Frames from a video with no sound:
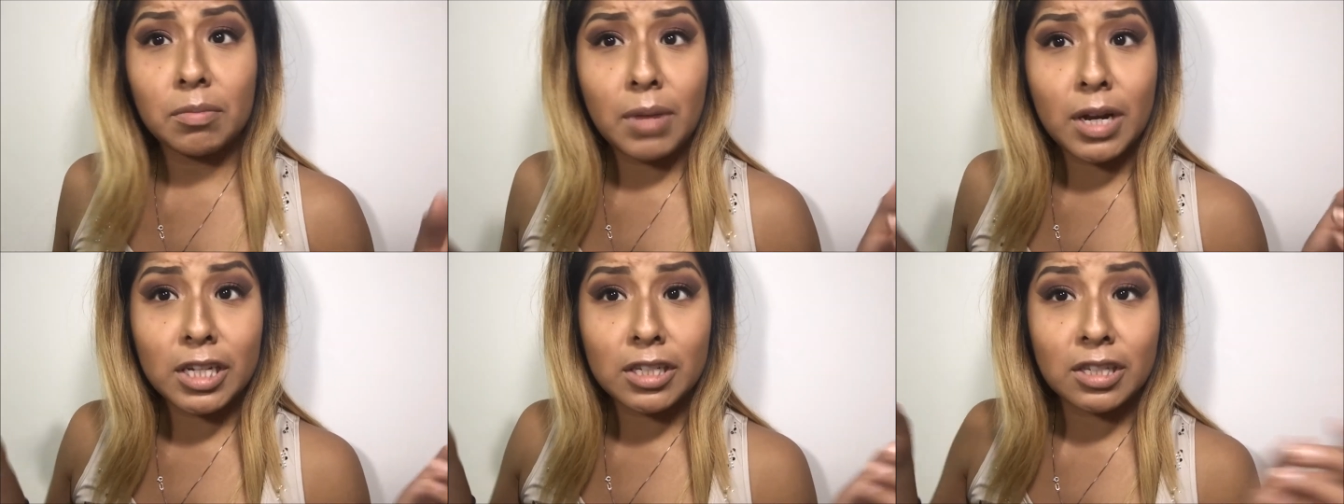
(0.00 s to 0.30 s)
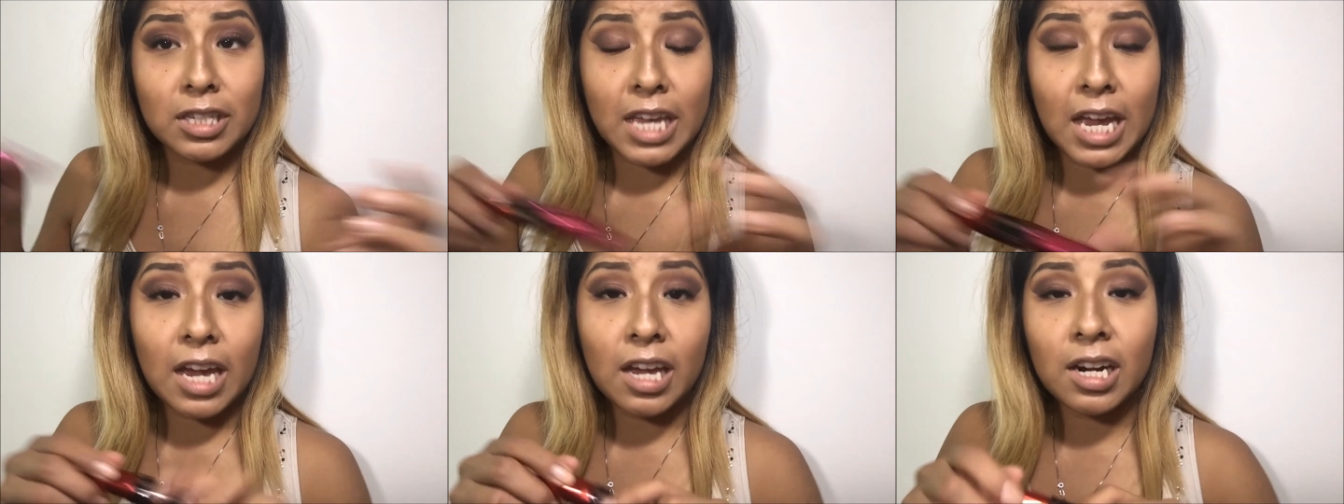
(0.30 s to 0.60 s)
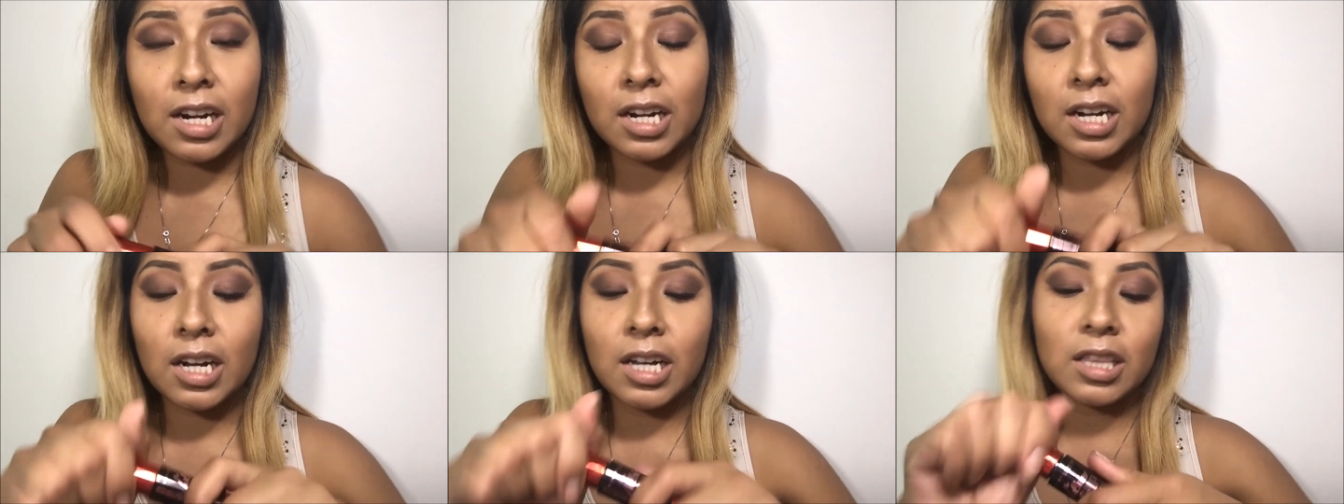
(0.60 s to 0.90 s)

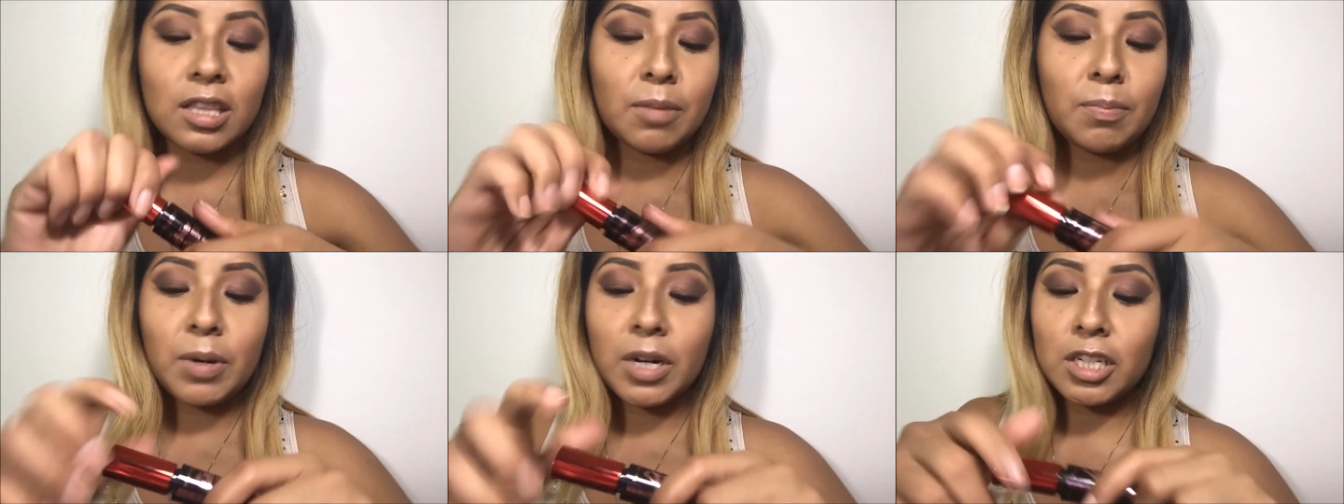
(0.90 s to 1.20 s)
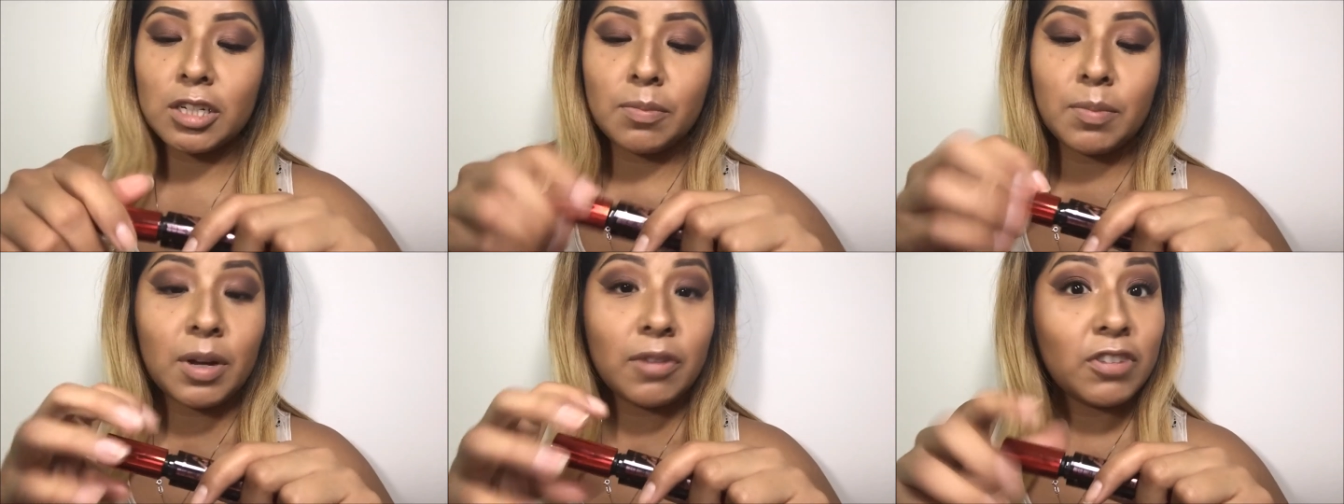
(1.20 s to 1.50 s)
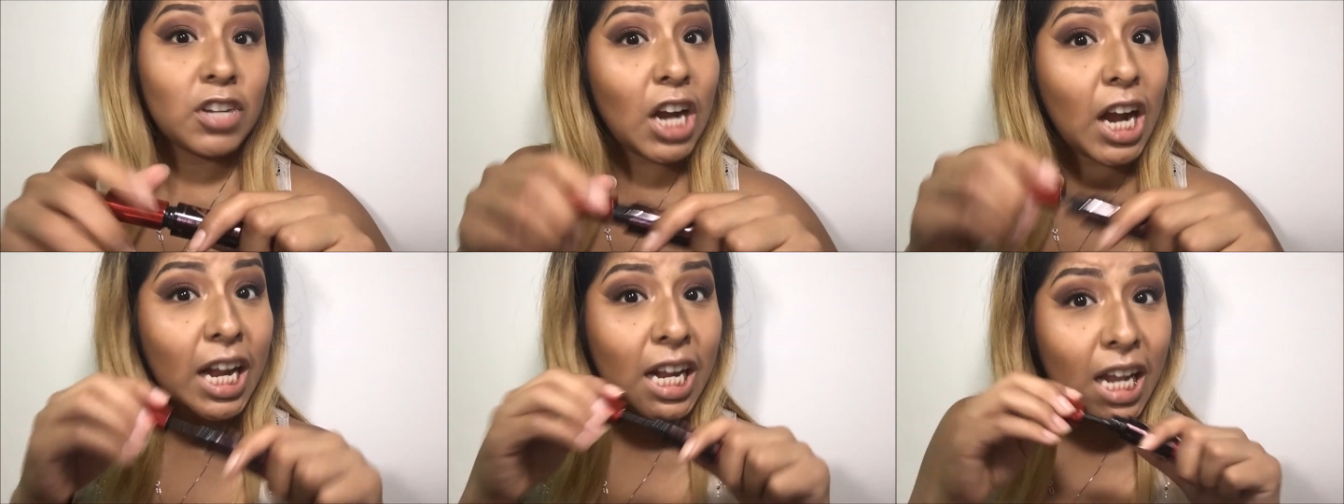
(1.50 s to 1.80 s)
mascara on the bottom of
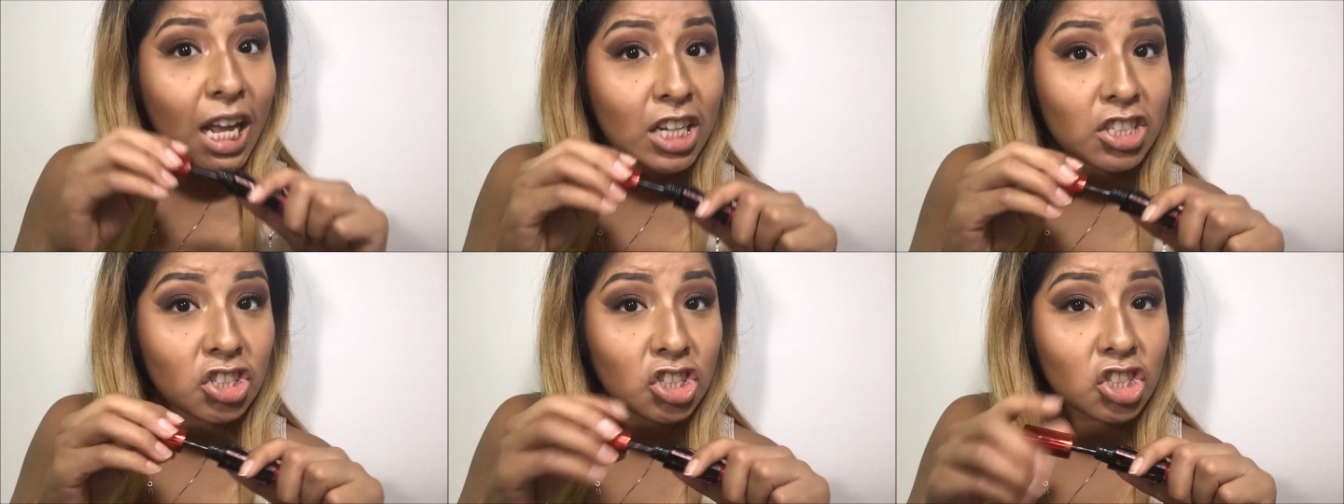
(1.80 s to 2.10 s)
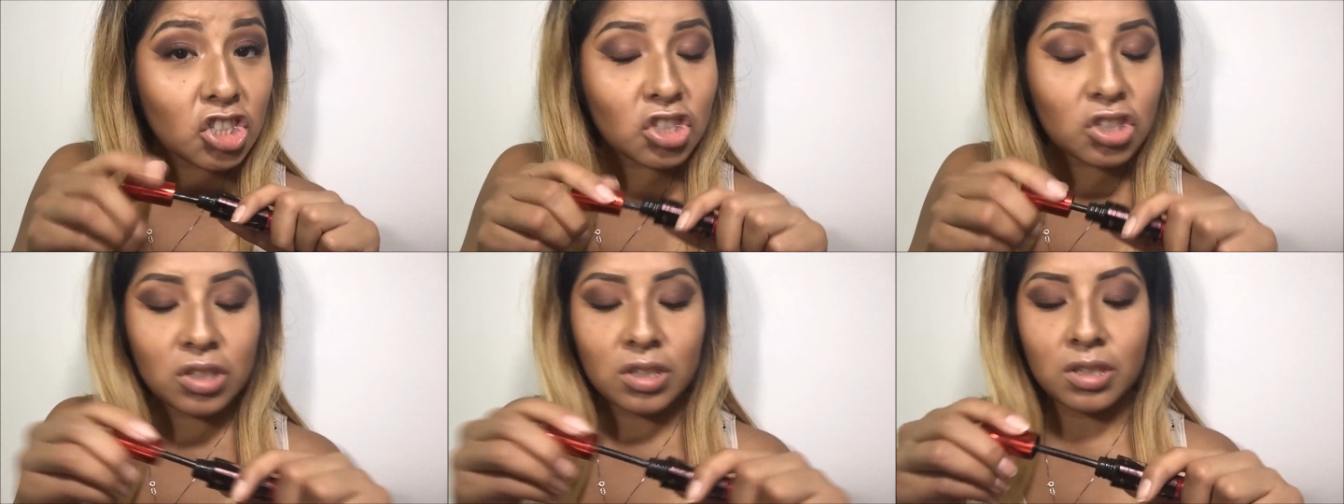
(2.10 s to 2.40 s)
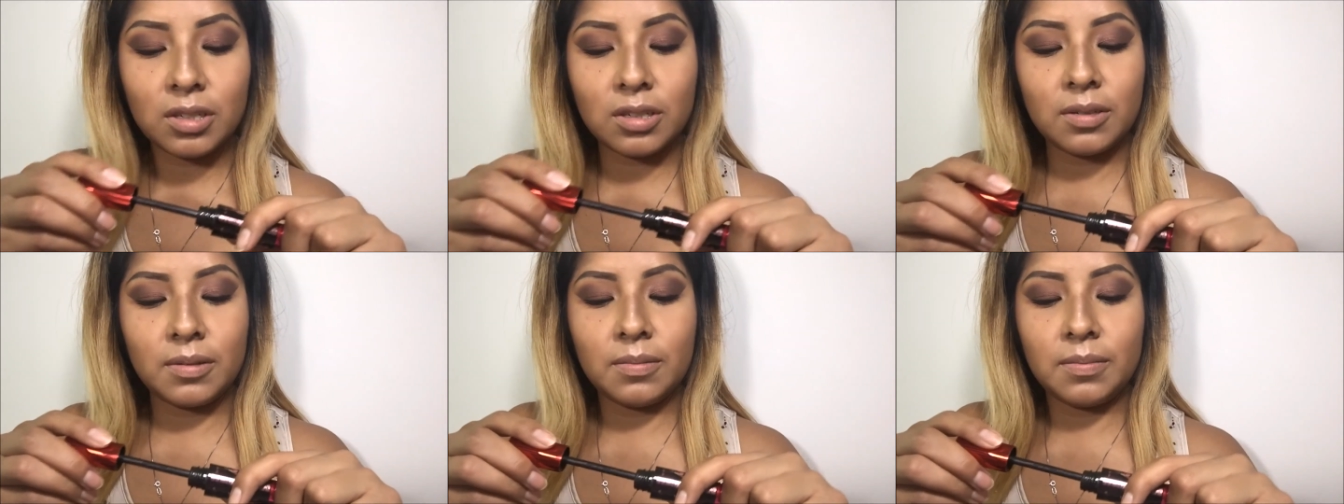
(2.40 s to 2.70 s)
your eyelashes.